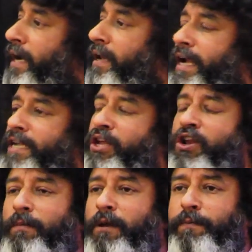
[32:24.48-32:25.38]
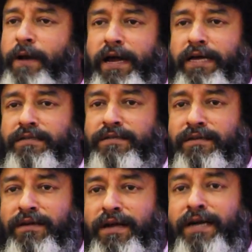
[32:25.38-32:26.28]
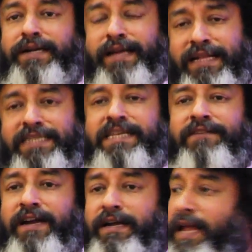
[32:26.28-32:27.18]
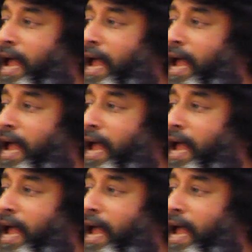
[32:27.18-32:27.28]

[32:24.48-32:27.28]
didn't get the Nobel Prize, till 70